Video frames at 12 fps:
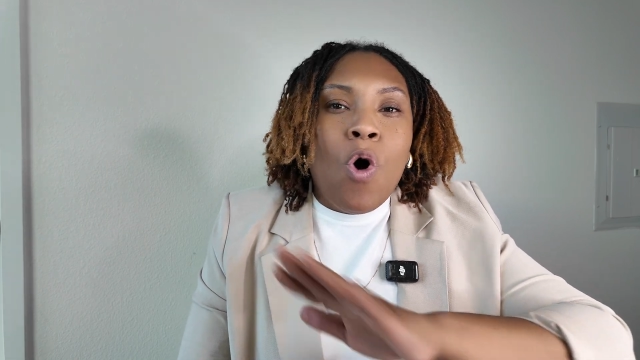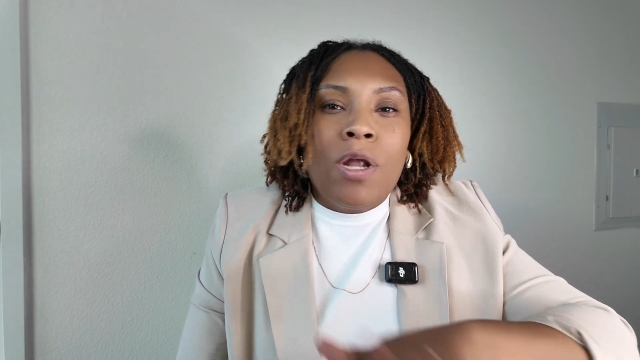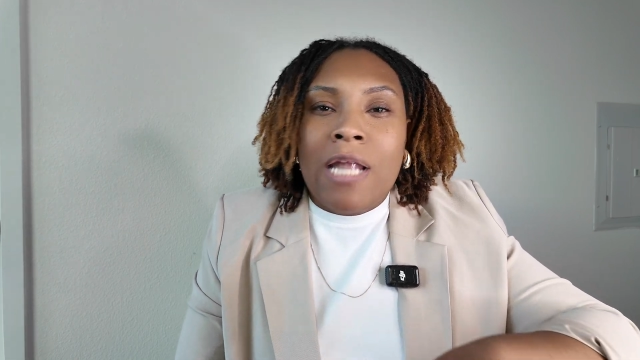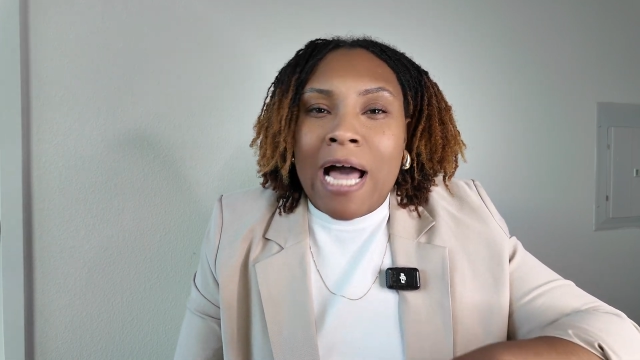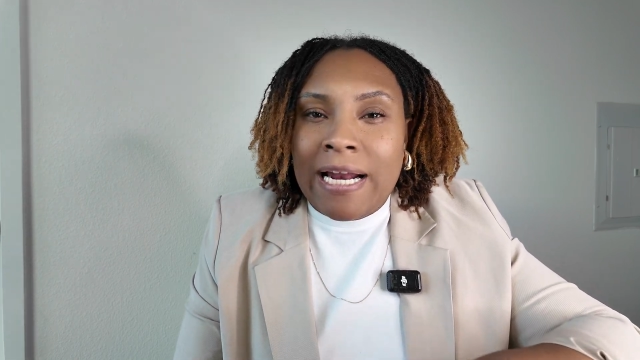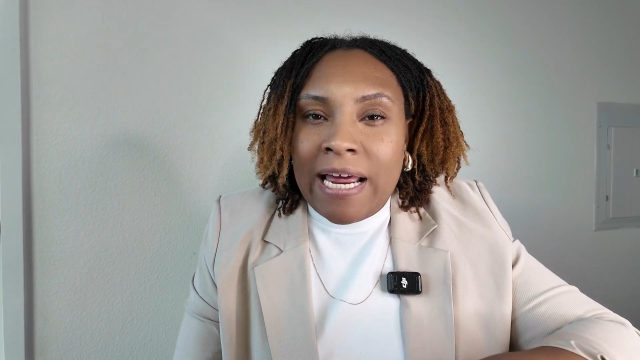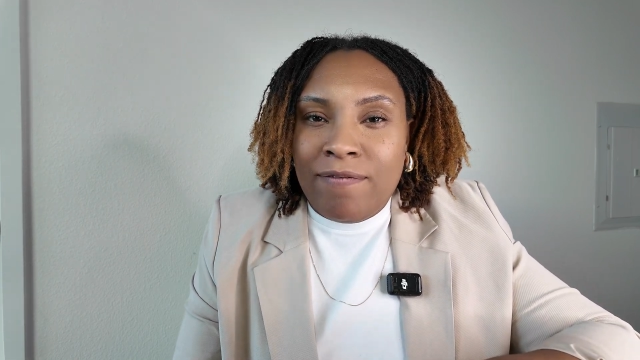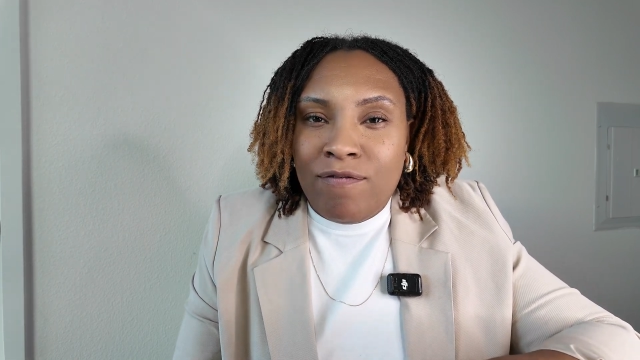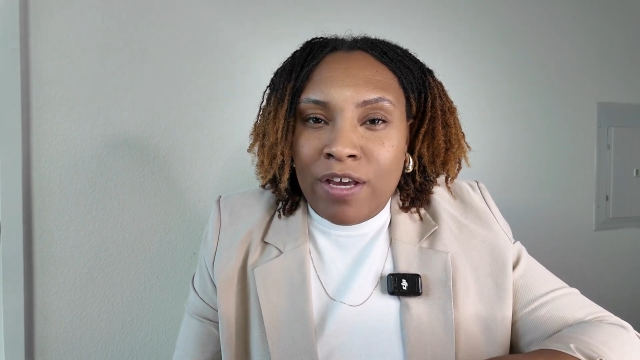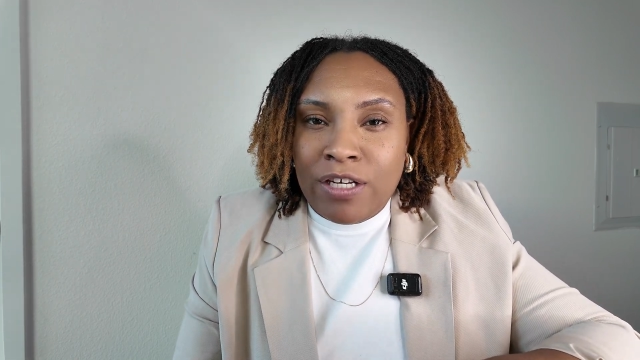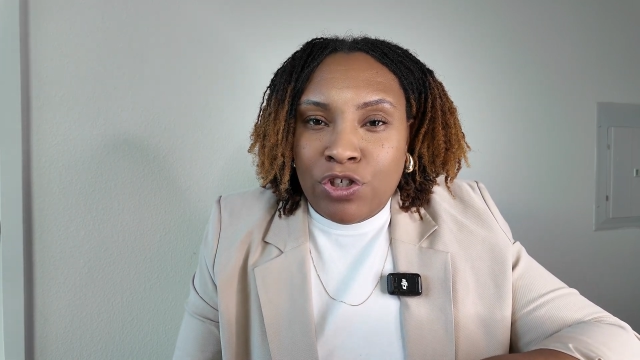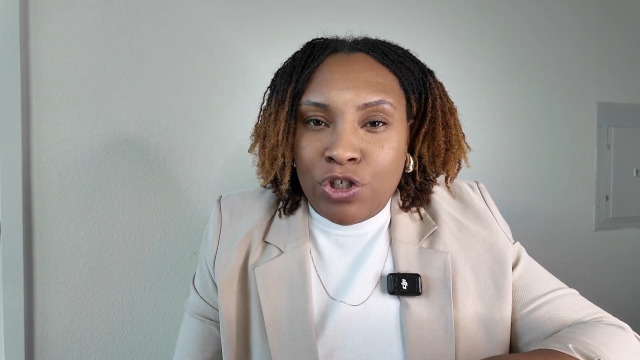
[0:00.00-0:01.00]
online
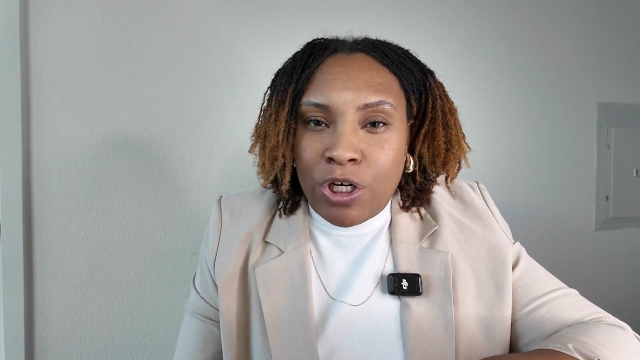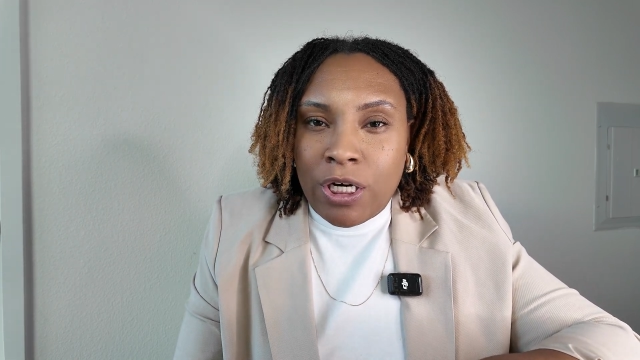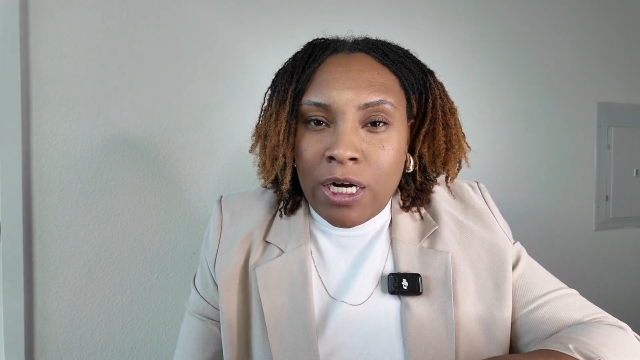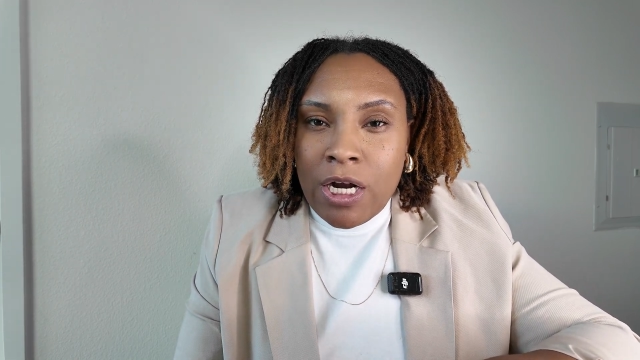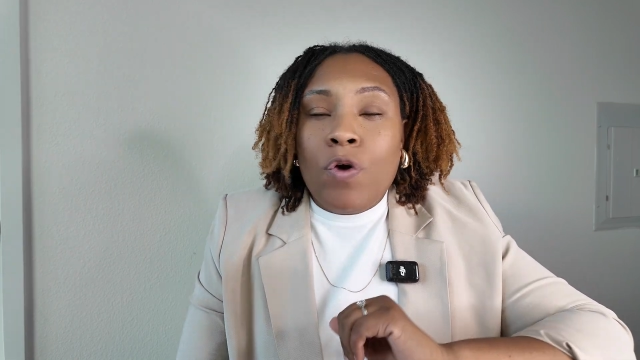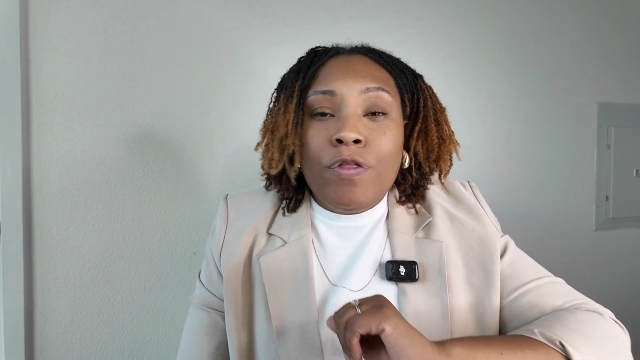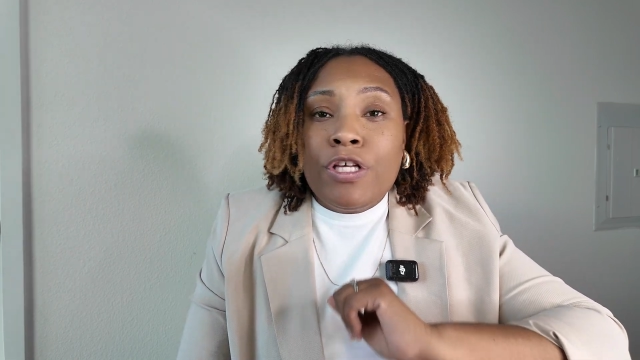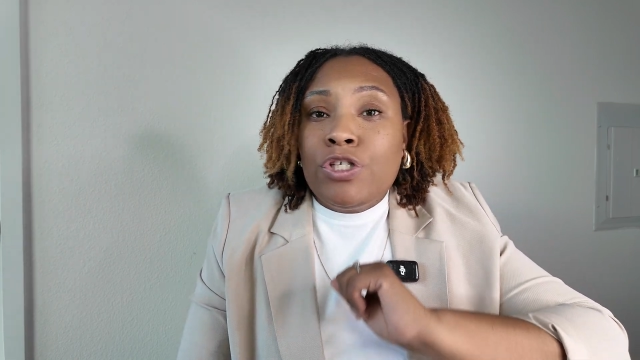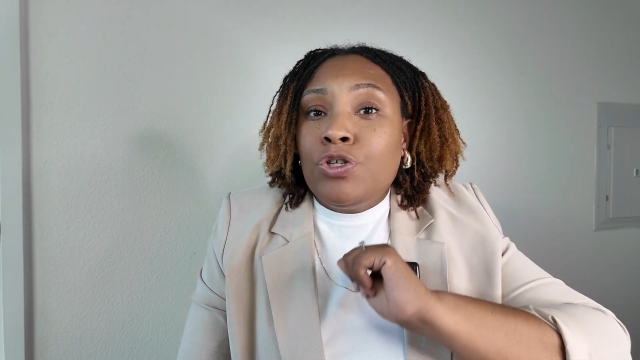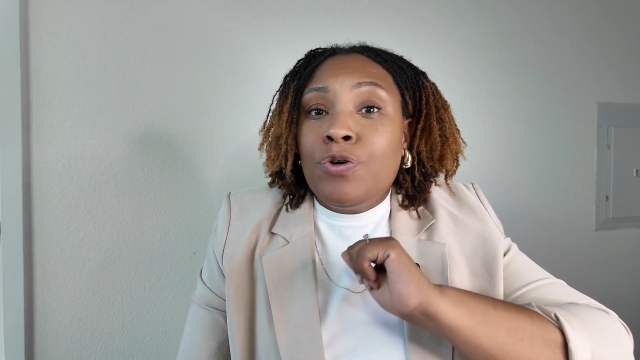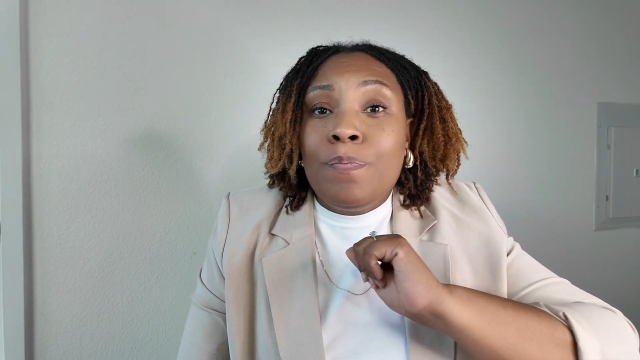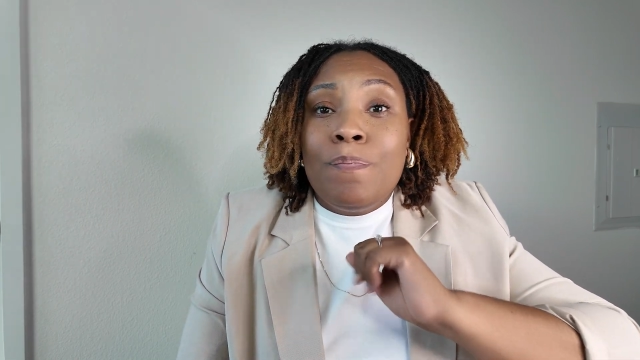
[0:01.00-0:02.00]
adventure or
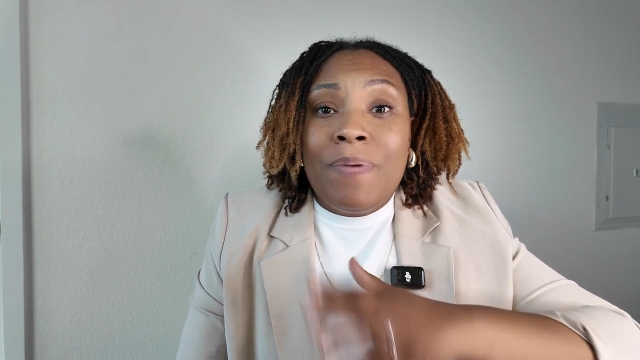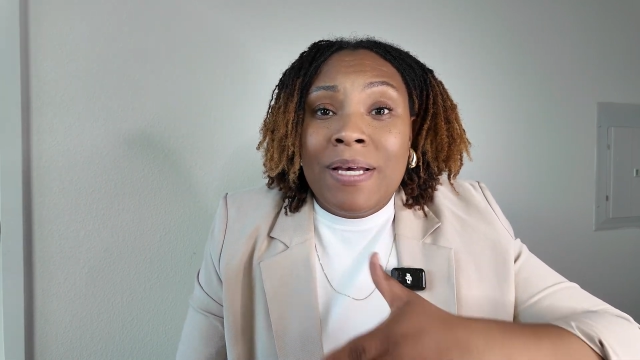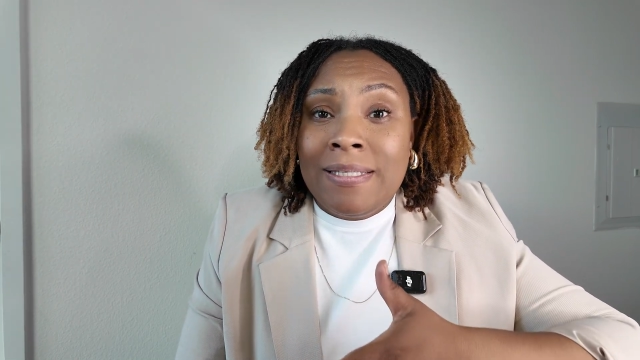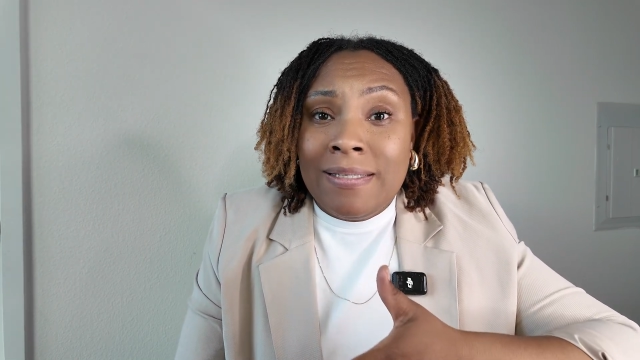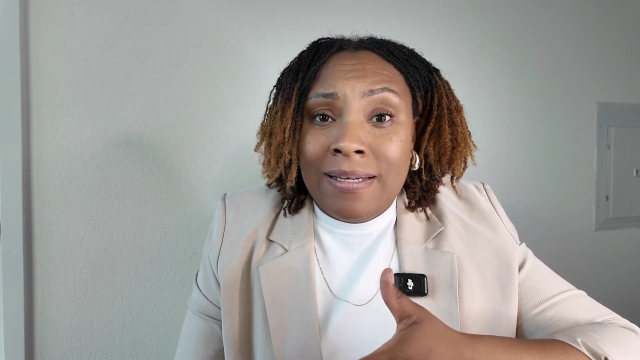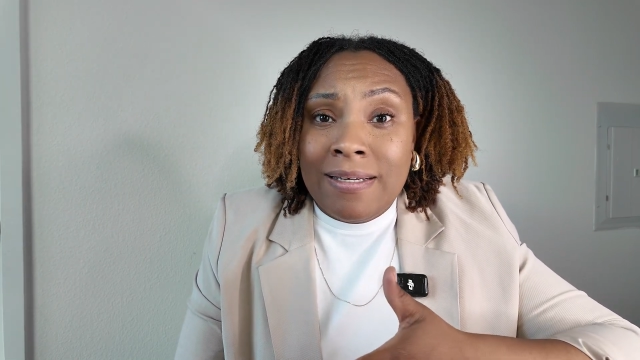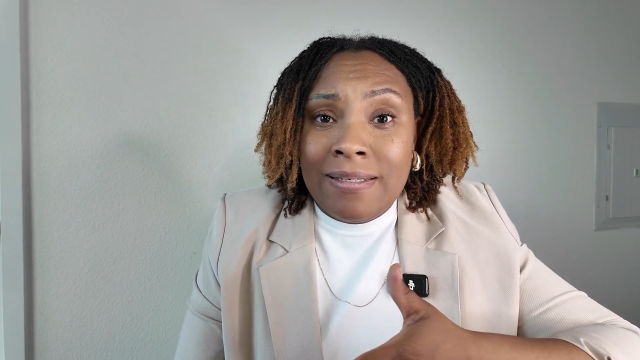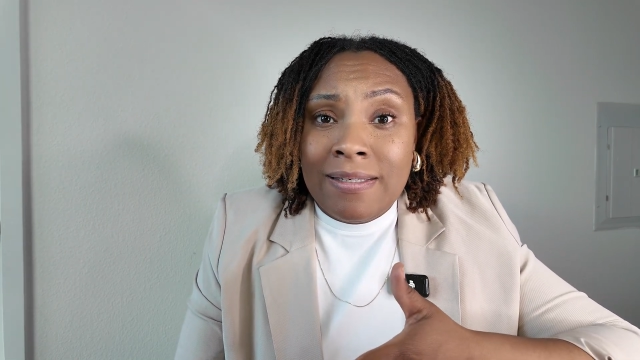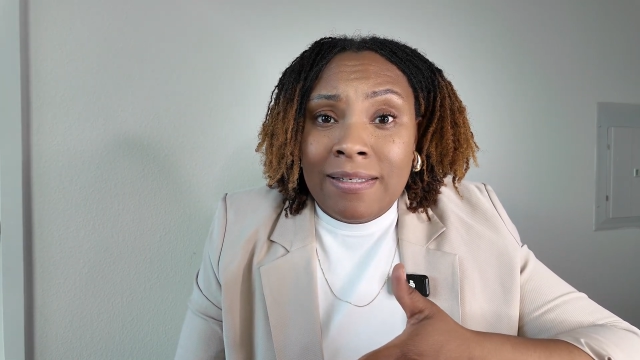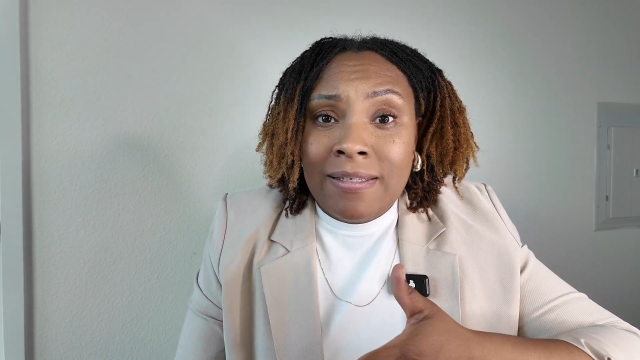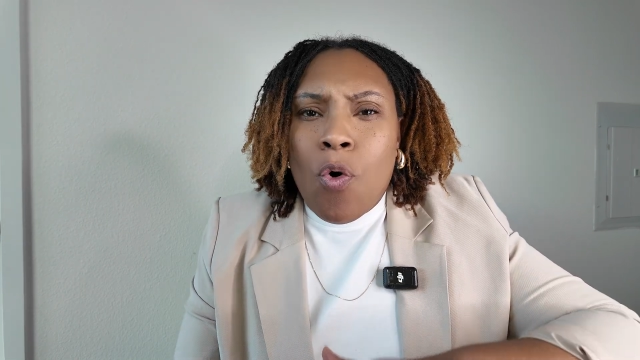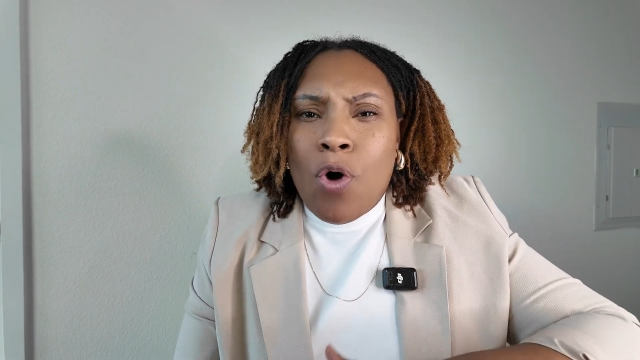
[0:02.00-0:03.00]
this new business